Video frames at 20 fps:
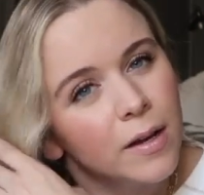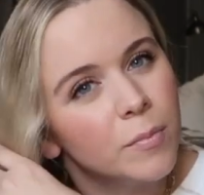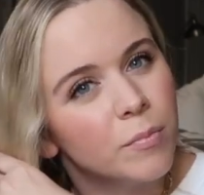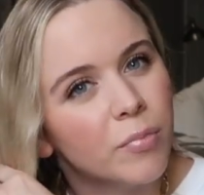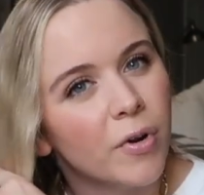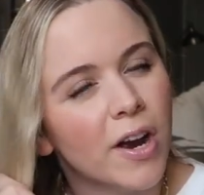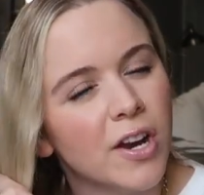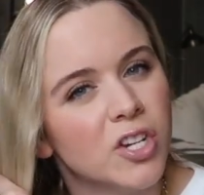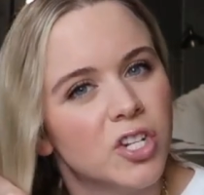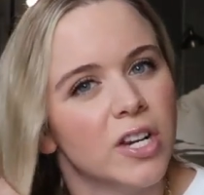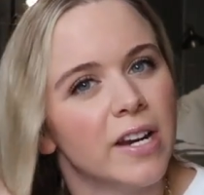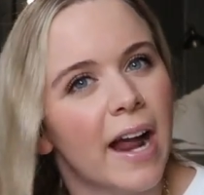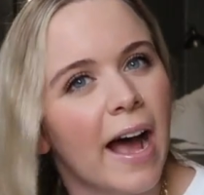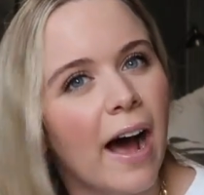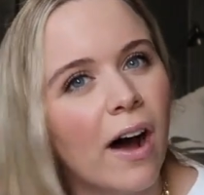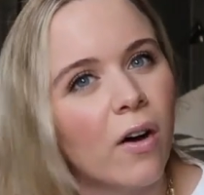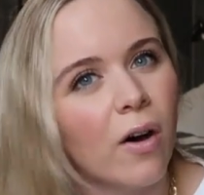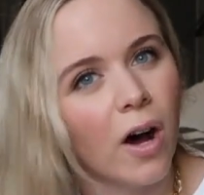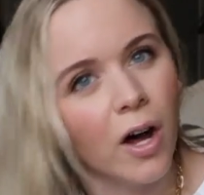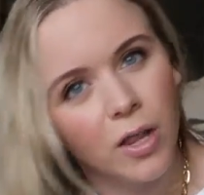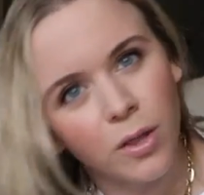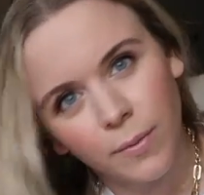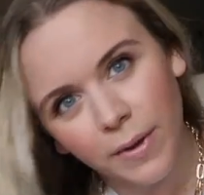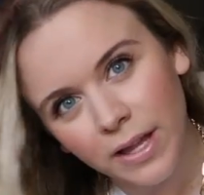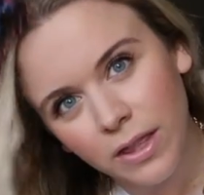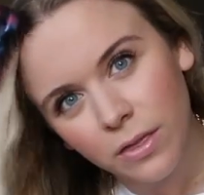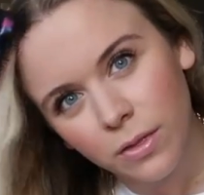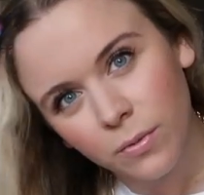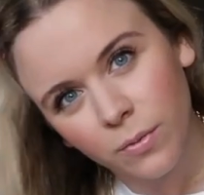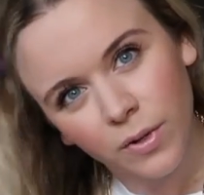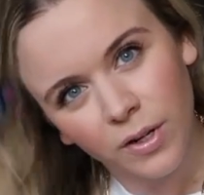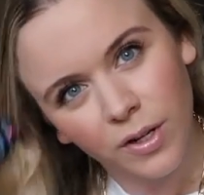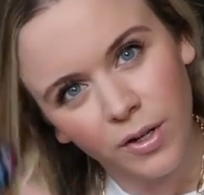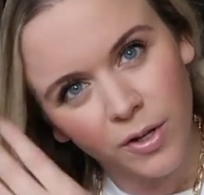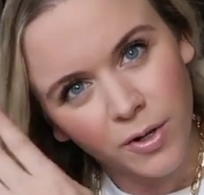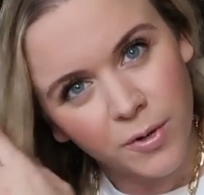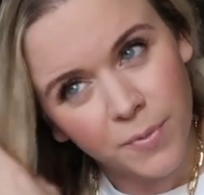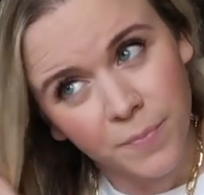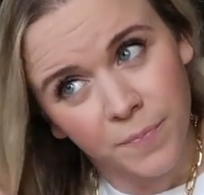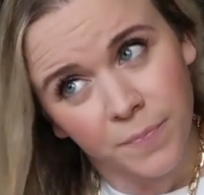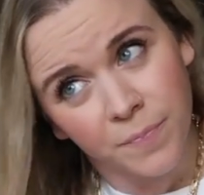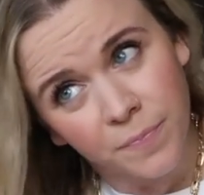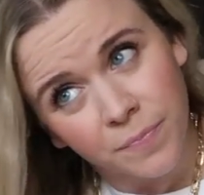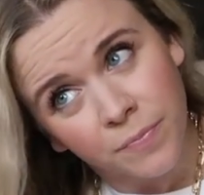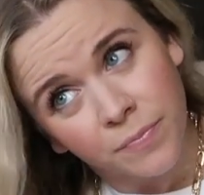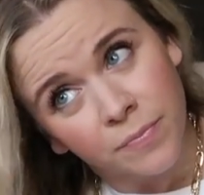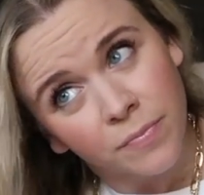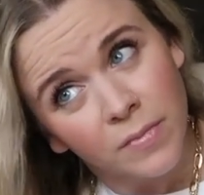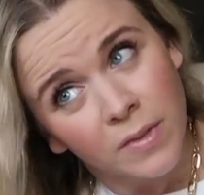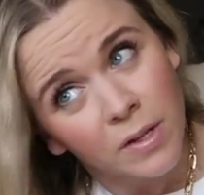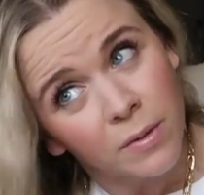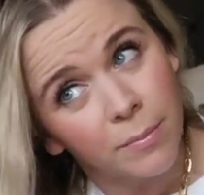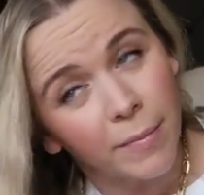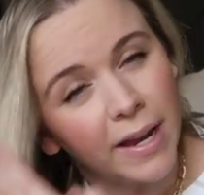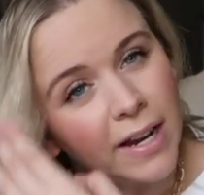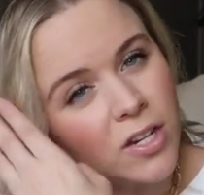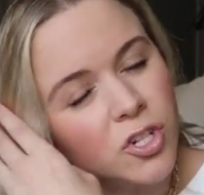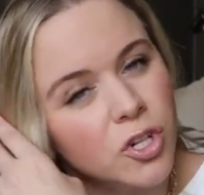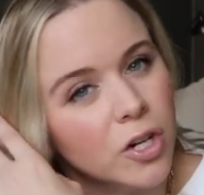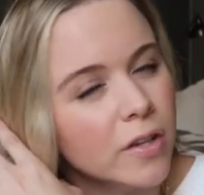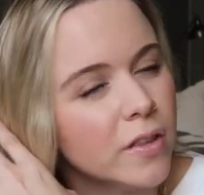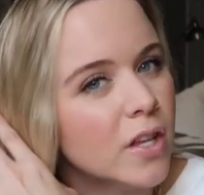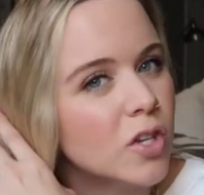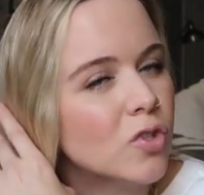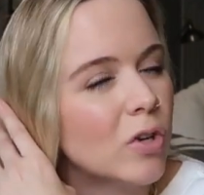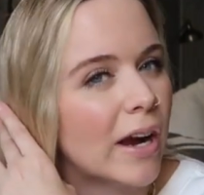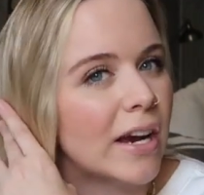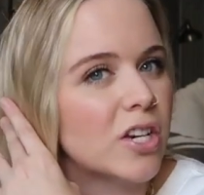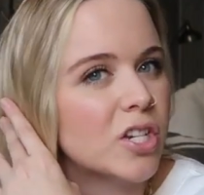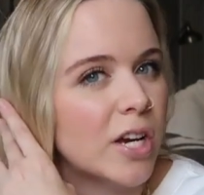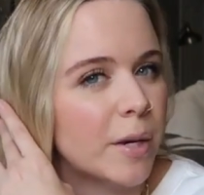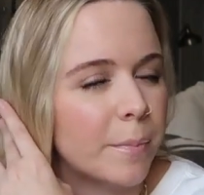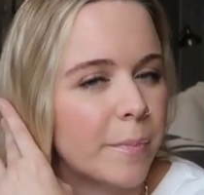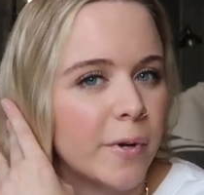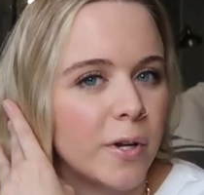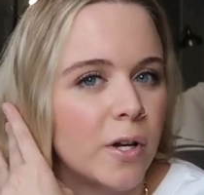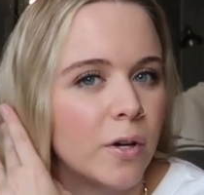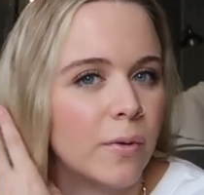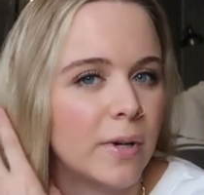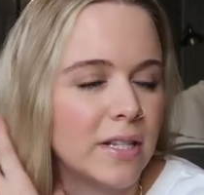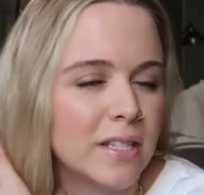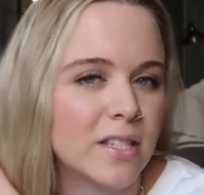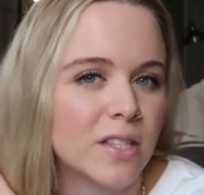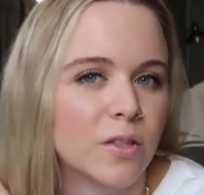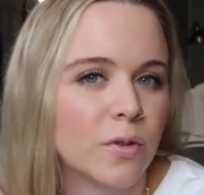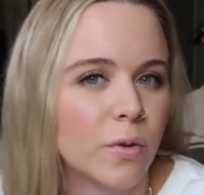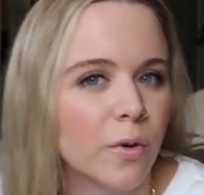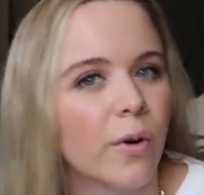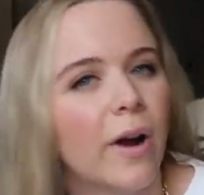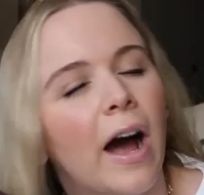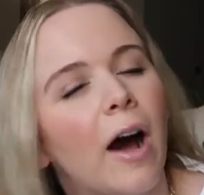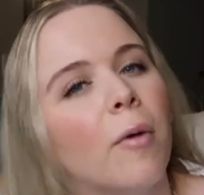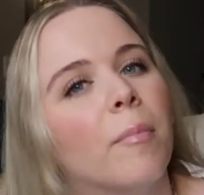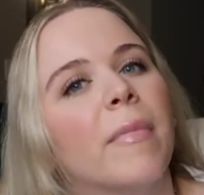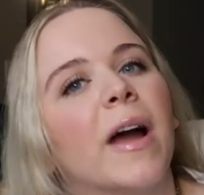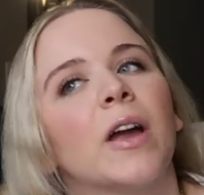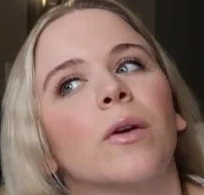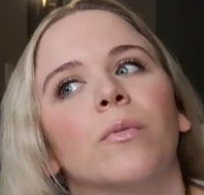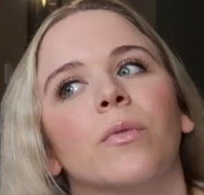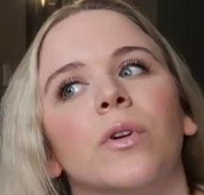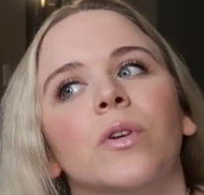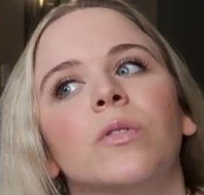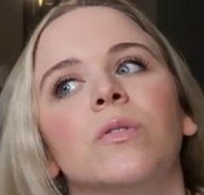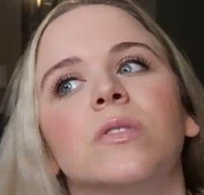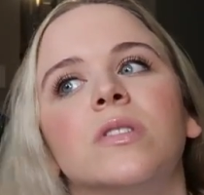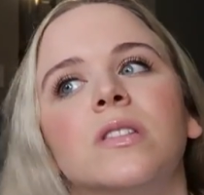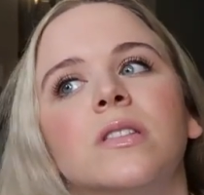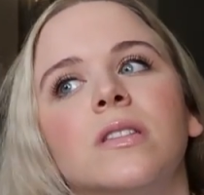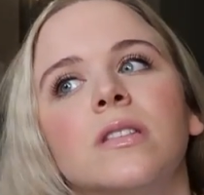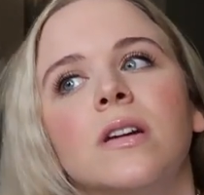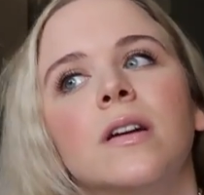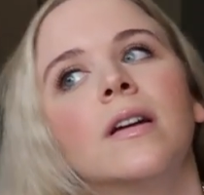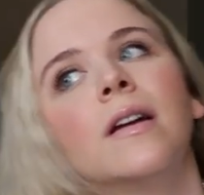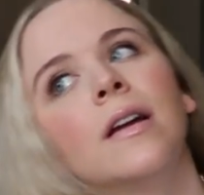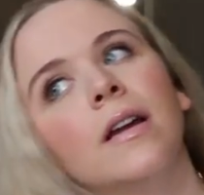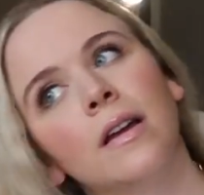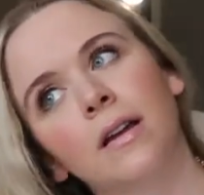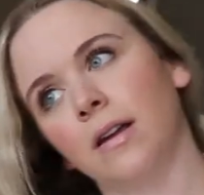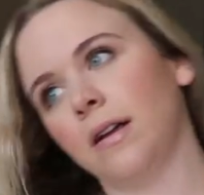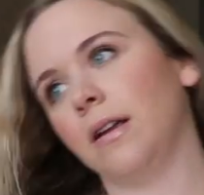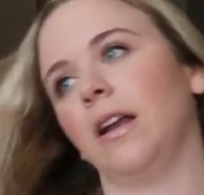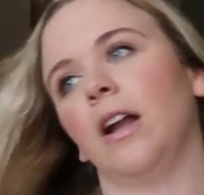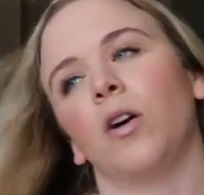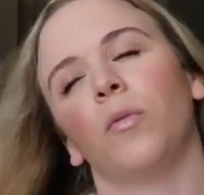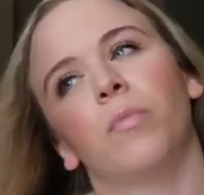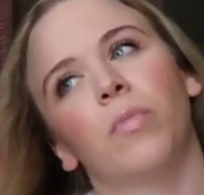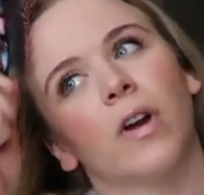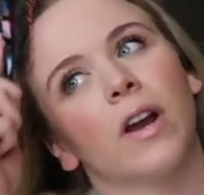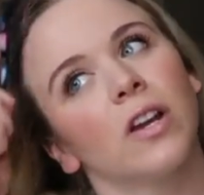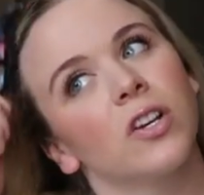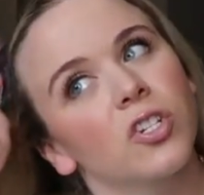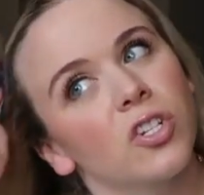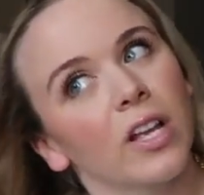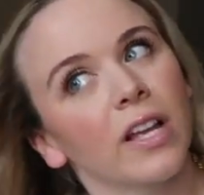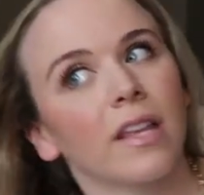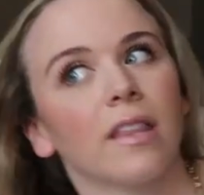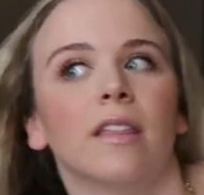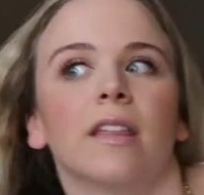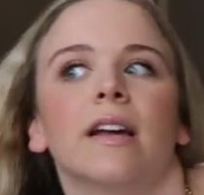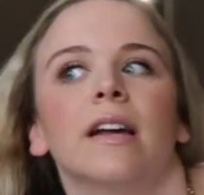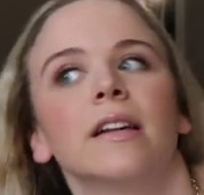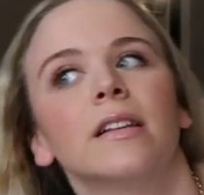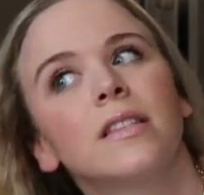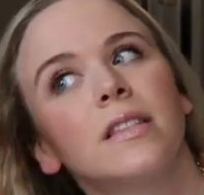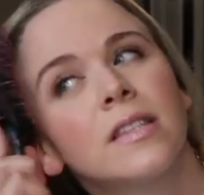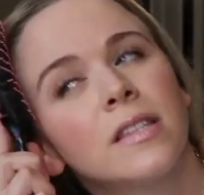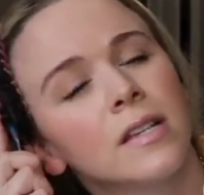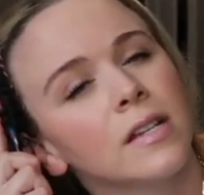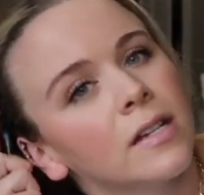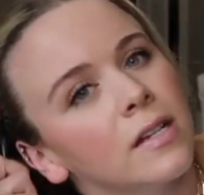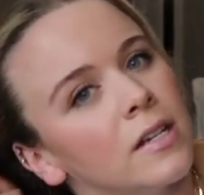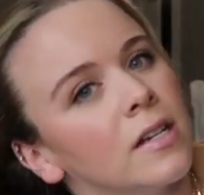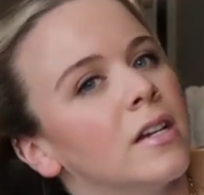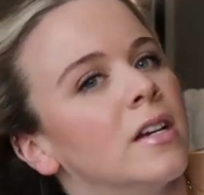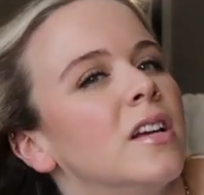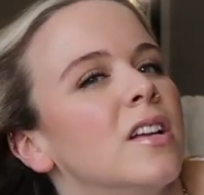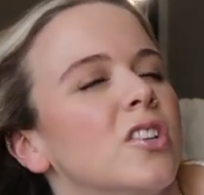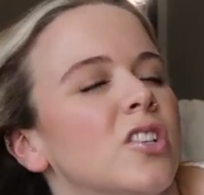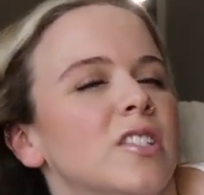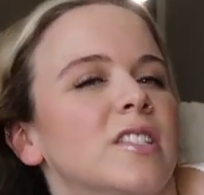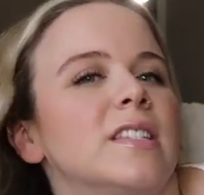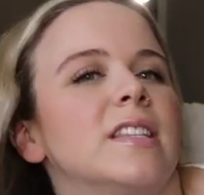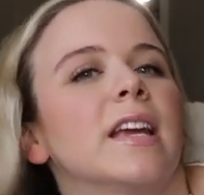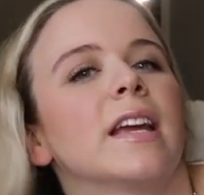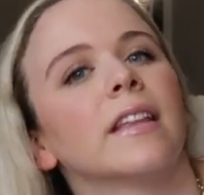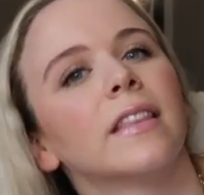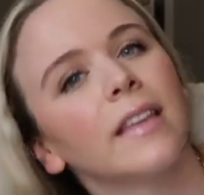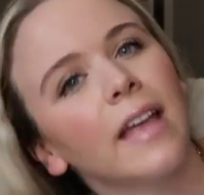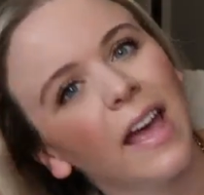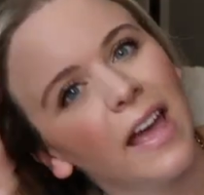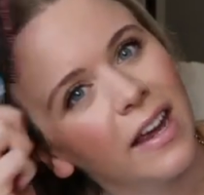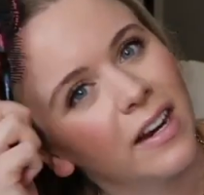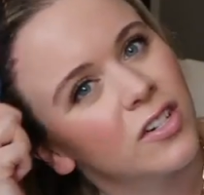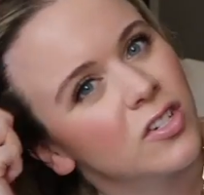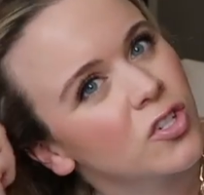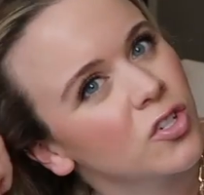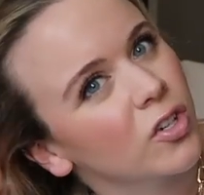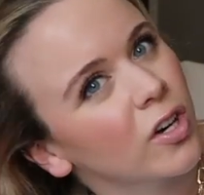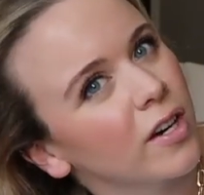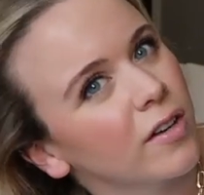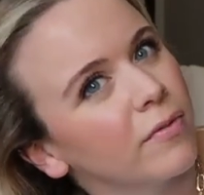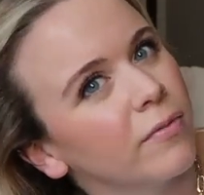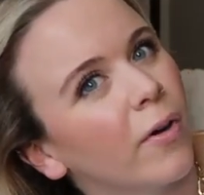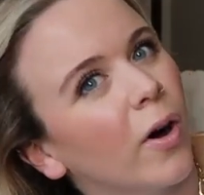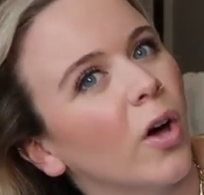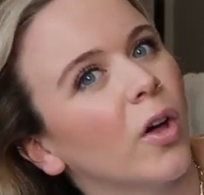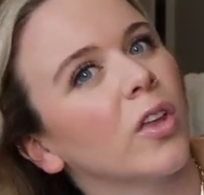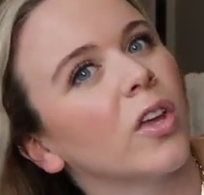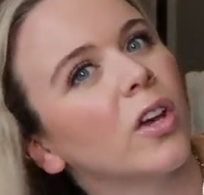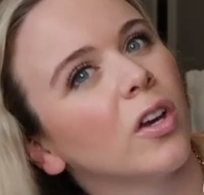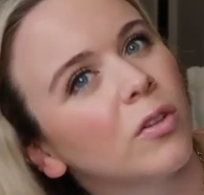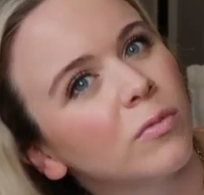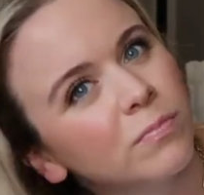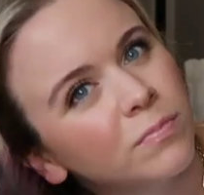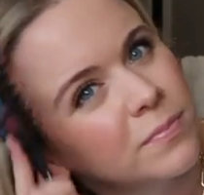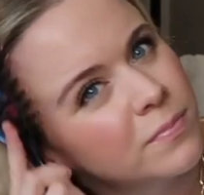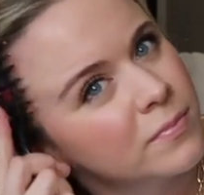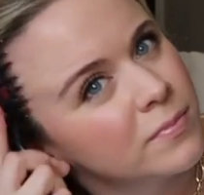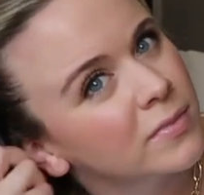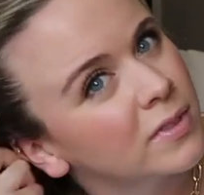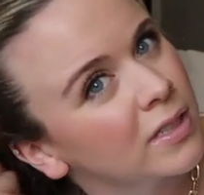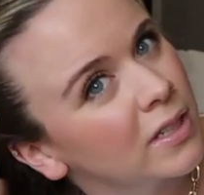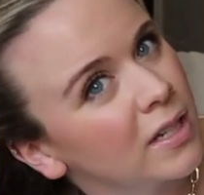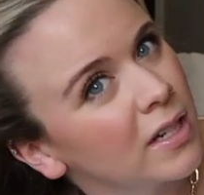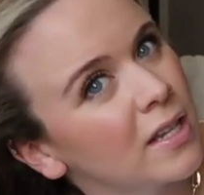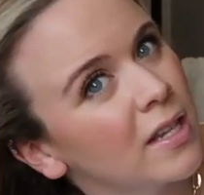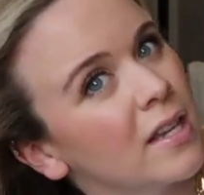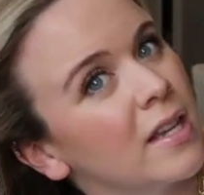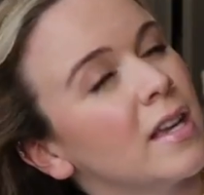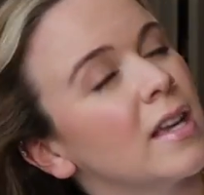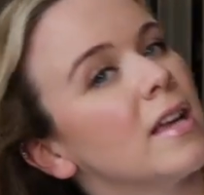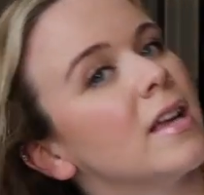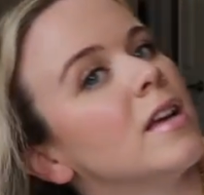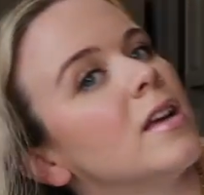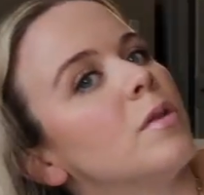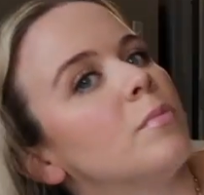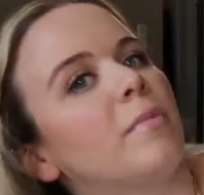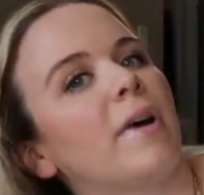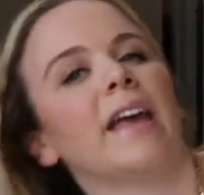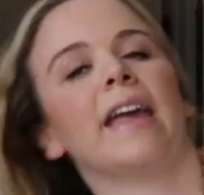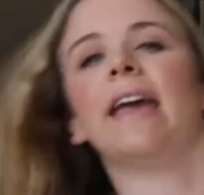brush it out all the way through. Make sure the dry shampoo is throughout my roots, and I'll brush like this just to get the extra volume. My